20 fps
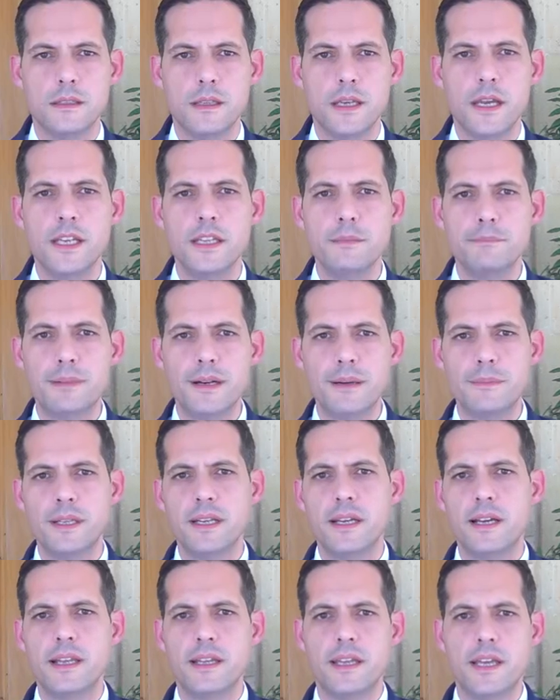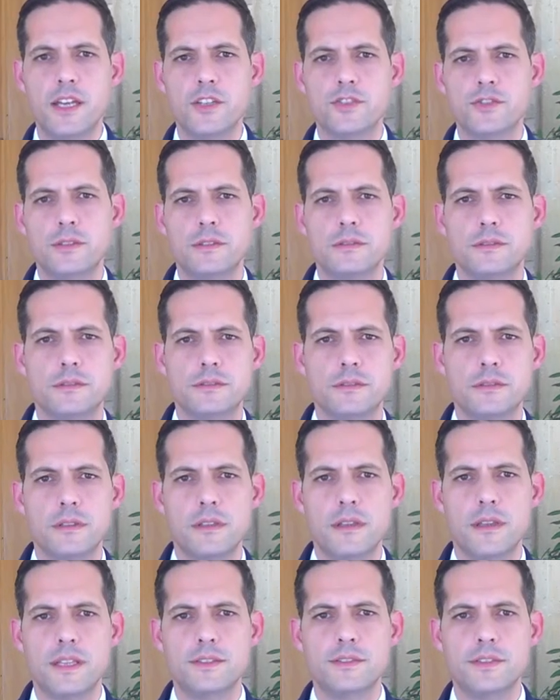Any public allegations
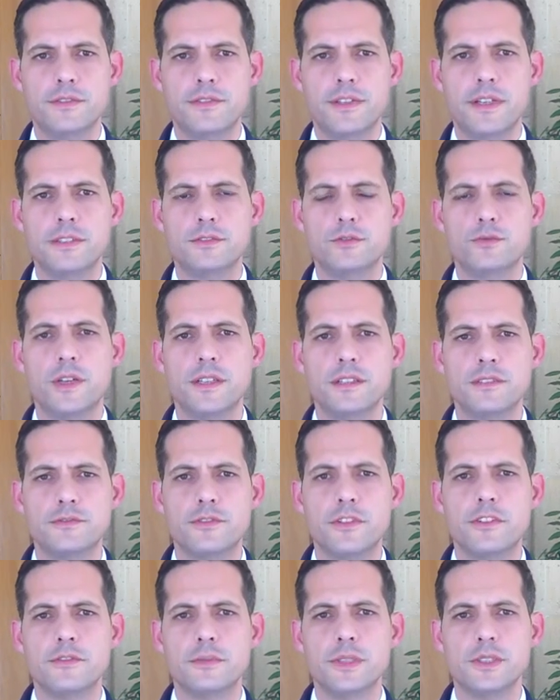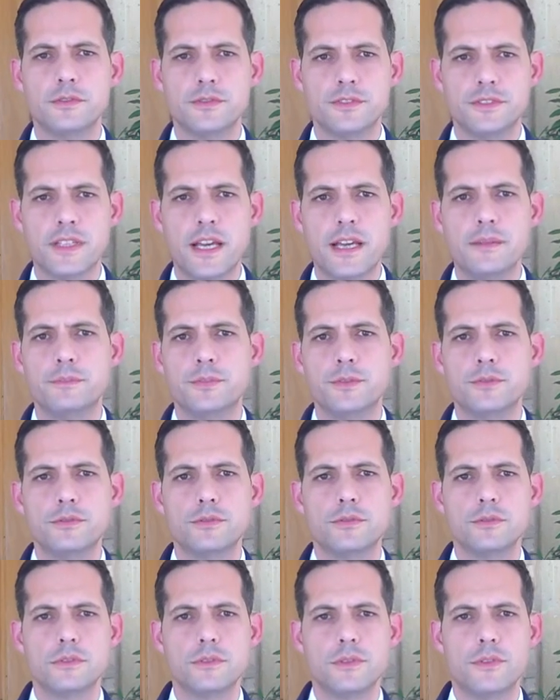that refer to an involvement of
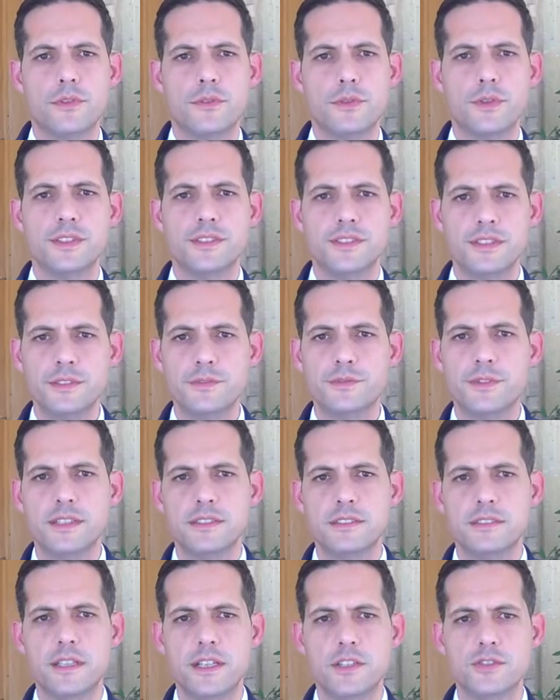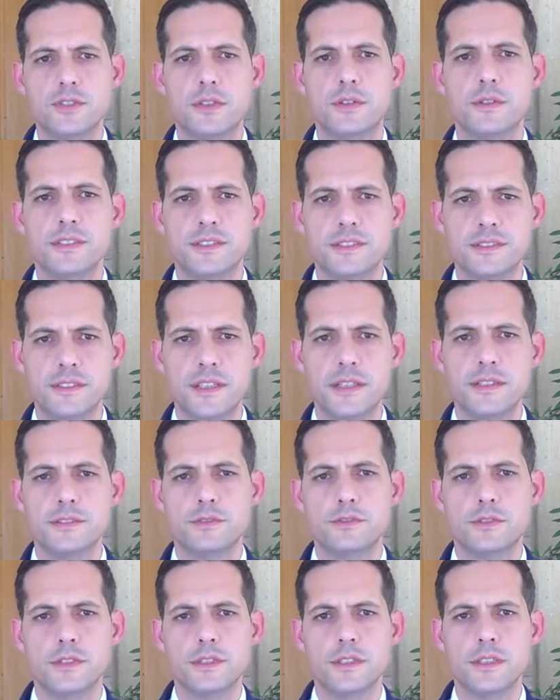Cyprus through its infrastructure or its
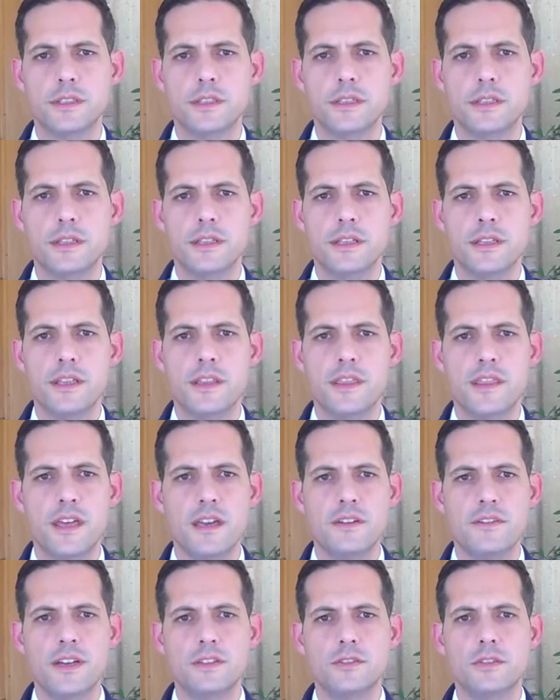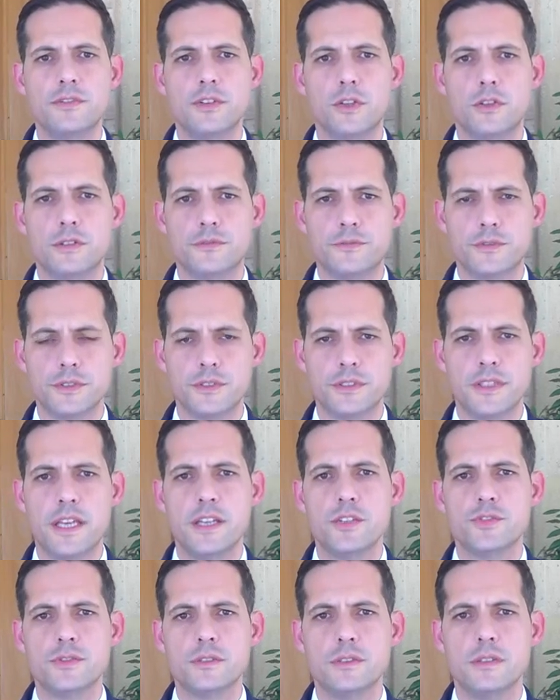territory in the event of a
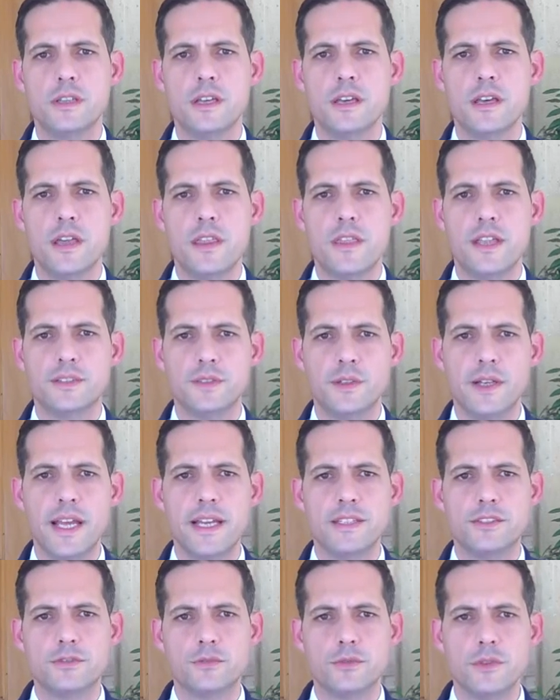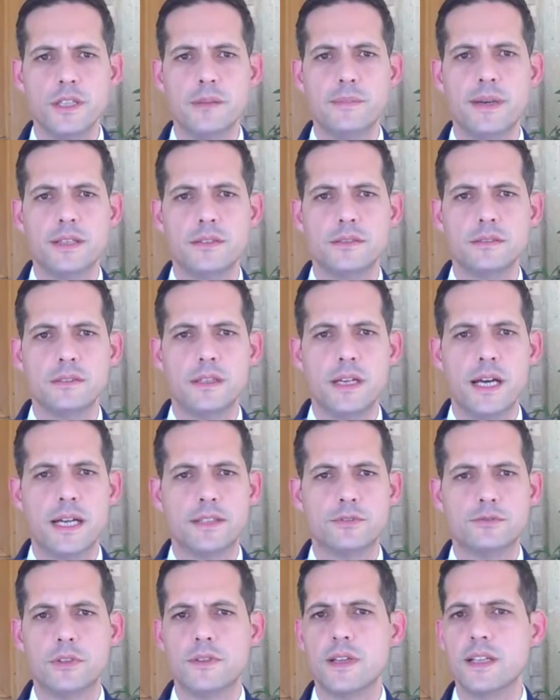confrontation that relates to Lebanon
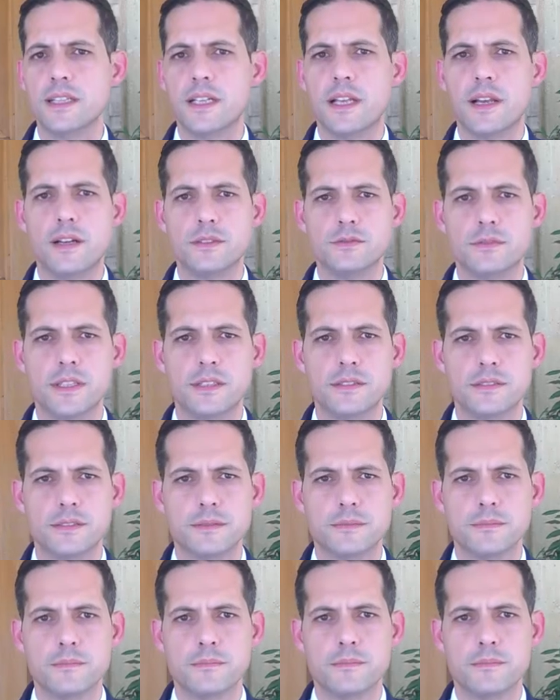are totally groundless.